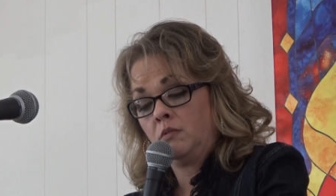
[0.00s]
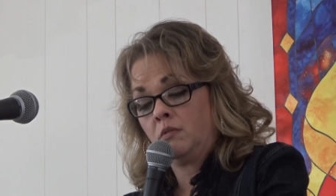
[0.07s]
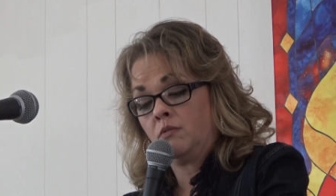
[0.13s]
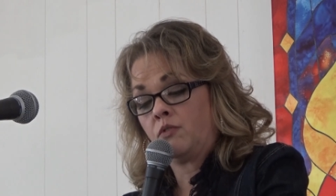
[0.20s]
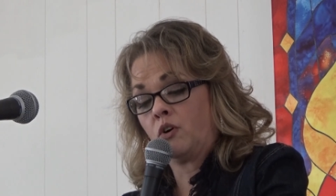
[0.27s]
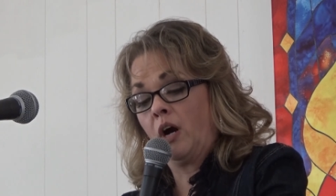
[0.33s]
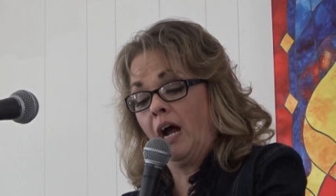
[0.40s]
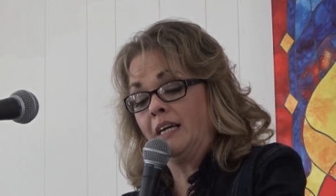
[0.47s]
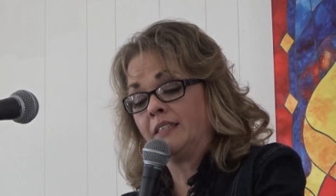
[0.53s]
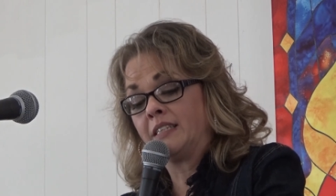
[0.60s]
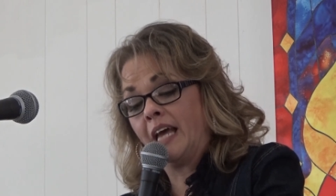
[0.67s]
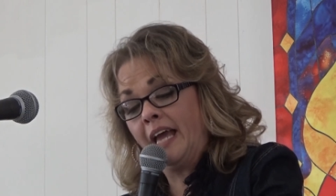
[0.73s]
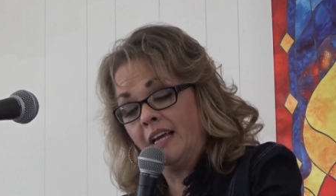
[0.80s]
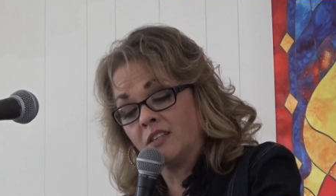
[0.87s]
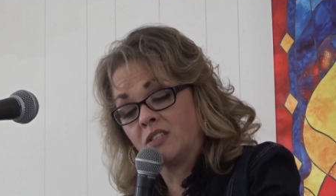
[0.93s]
For
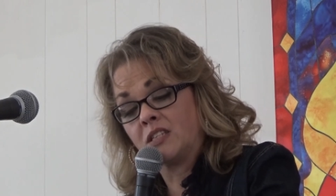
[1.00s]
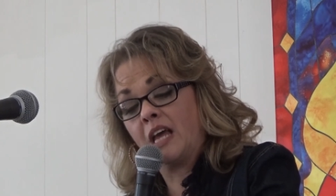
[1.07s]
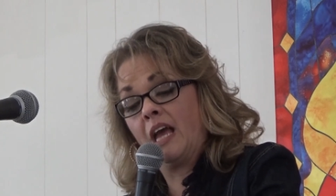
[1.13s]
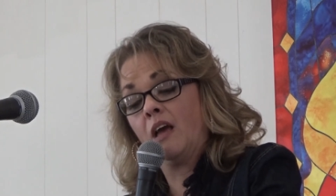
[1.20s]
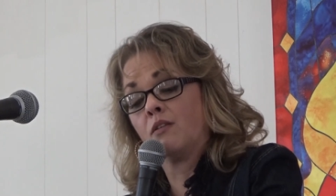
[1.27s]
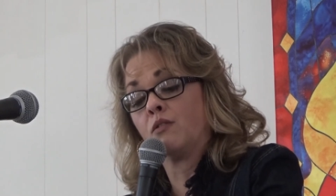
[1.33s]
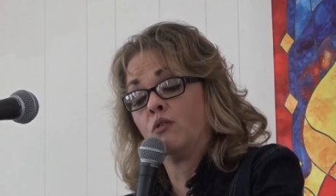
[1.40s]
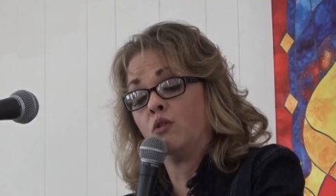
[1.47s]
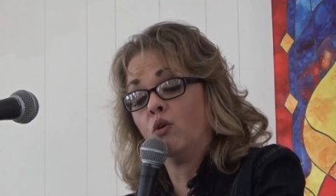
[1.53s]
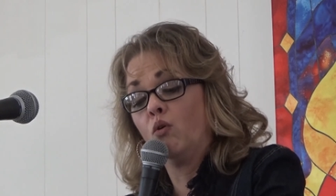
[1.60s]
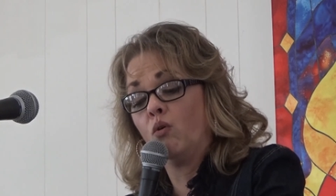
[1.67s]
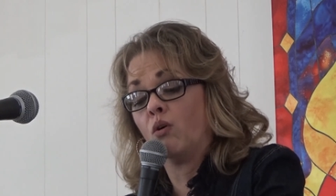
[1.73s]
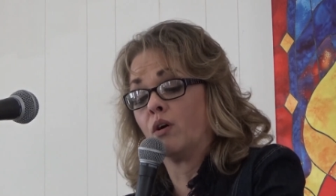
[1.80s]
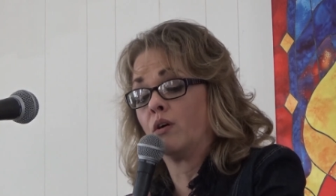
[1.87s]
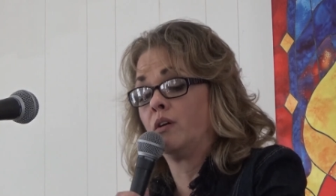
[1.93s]
Isaiah saith,
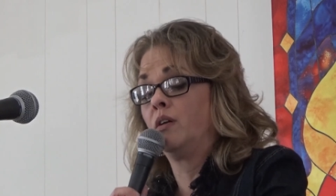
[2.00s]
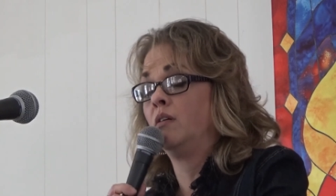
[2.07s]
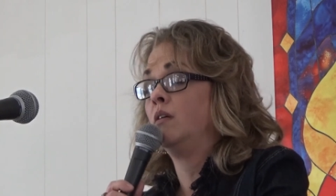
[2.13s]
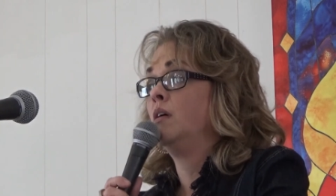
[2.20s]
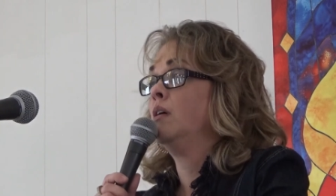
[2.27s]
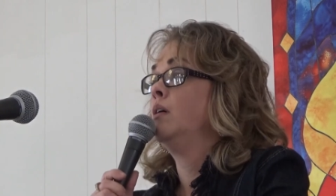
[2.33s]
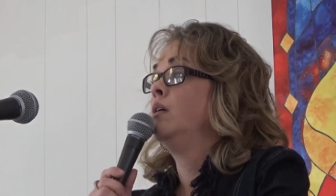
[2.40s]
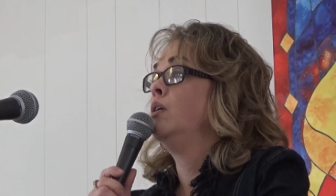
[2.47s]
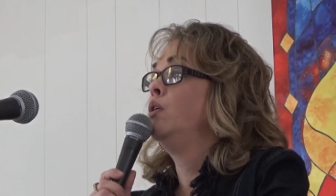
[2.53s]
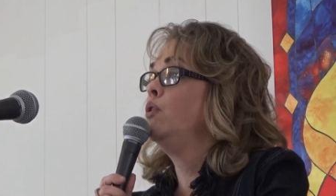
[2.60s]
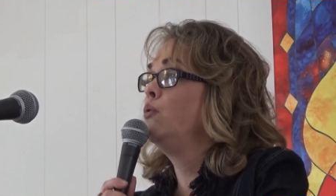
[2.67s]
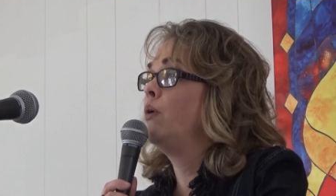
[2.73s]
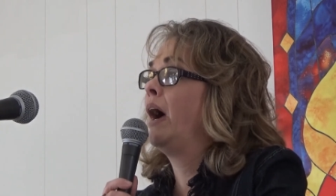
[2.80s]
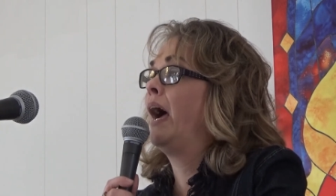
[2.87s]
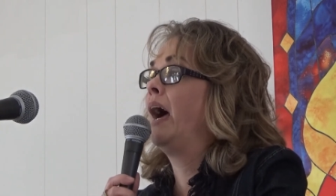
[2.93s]
Lord,
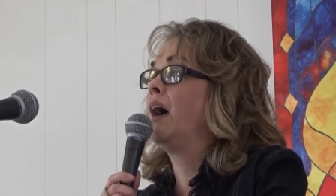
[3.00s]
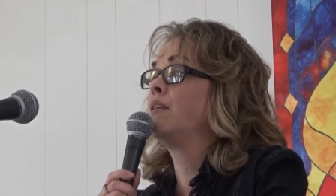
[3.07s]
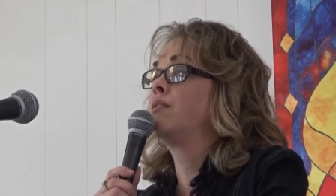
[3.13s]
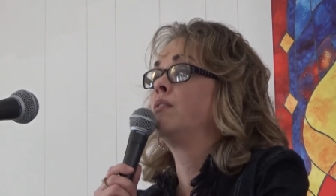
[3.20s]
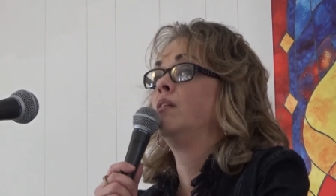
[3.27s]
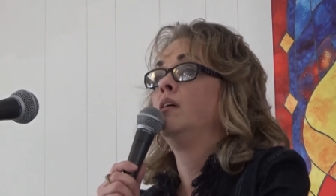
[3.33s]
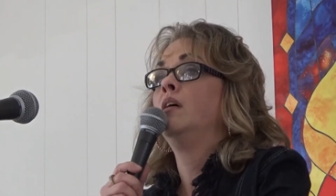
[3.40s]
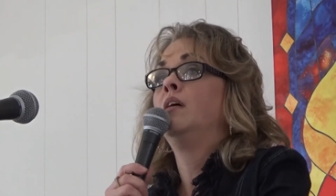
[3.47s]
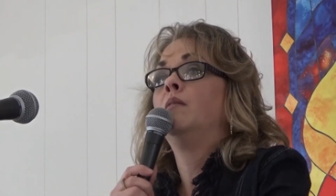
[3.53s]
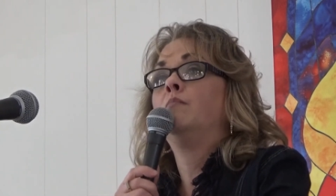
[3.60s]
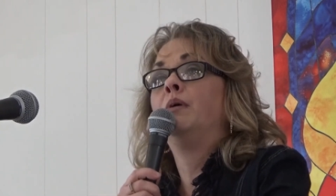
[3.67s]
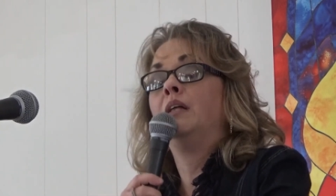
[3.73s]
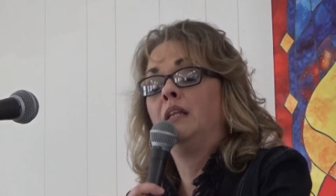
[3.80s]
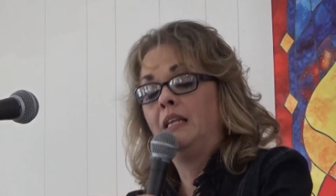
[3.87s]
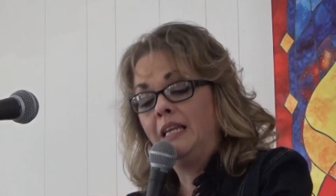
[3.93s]
who hath
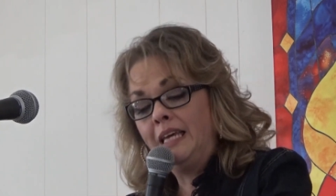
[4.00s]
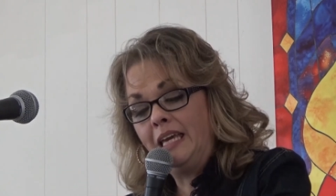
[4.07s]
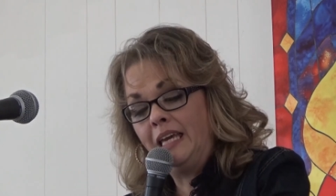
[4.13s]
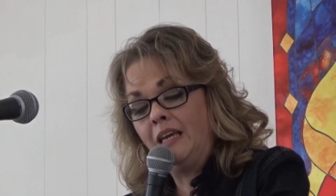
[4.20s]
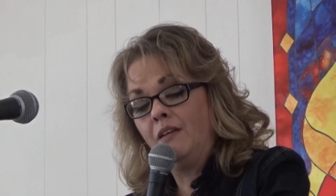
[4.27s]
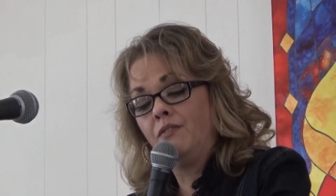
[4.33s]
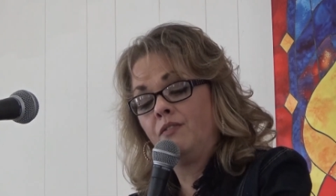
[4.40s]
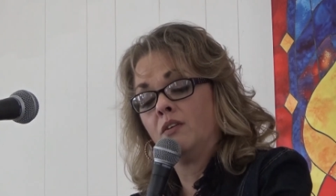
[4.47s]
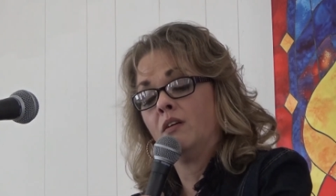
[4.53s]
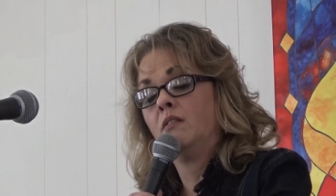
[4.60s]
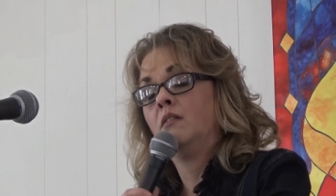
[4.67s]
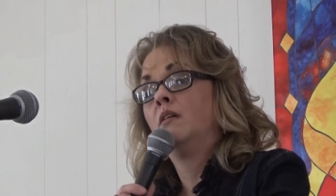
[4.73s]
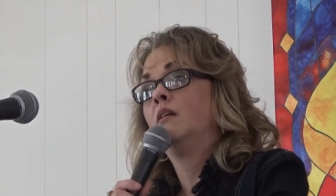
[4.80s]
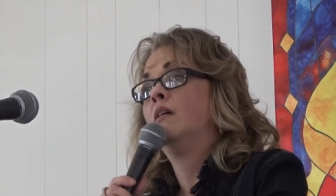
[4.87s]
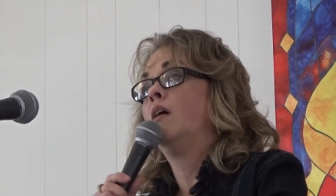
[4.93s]
believed
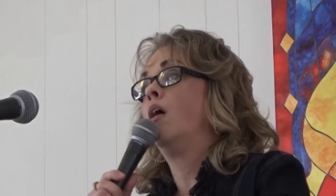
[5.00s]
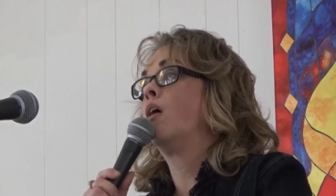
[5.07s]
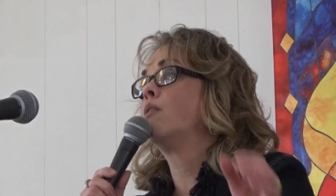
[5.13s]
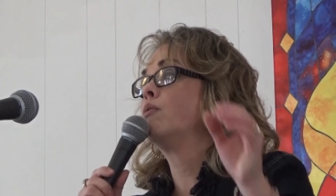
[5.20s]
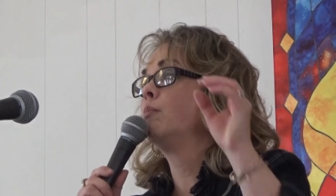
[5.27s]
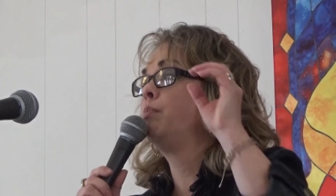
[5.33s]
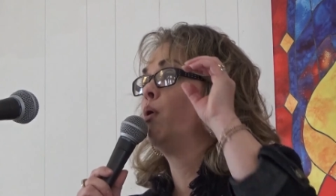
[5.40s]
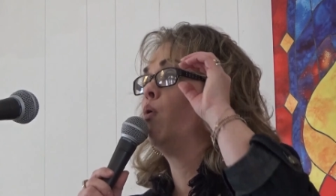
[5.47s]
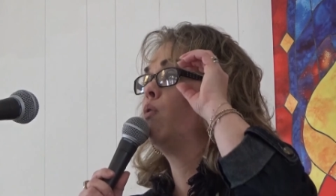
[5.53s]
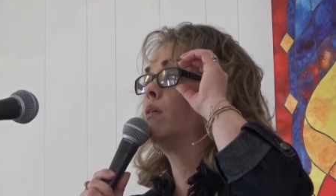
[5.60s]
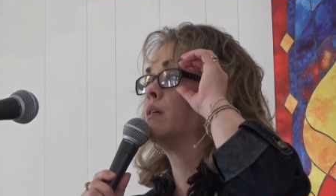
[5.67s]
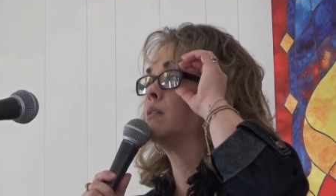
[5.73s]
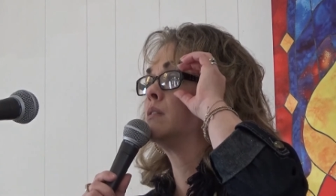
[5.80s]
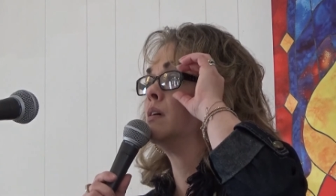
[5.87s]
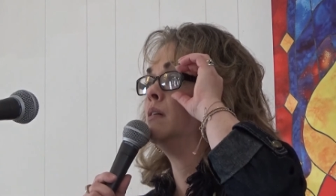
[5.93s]
our
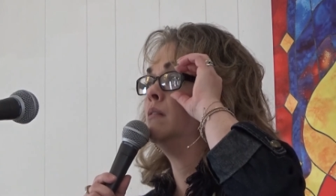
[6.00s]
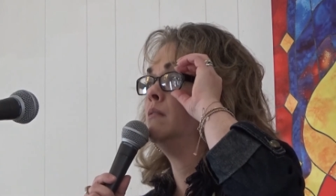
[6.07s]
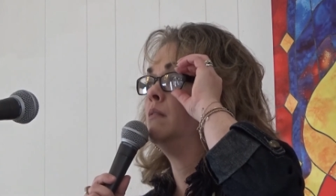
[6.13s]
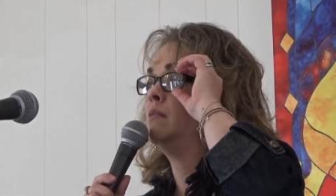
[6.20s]
report?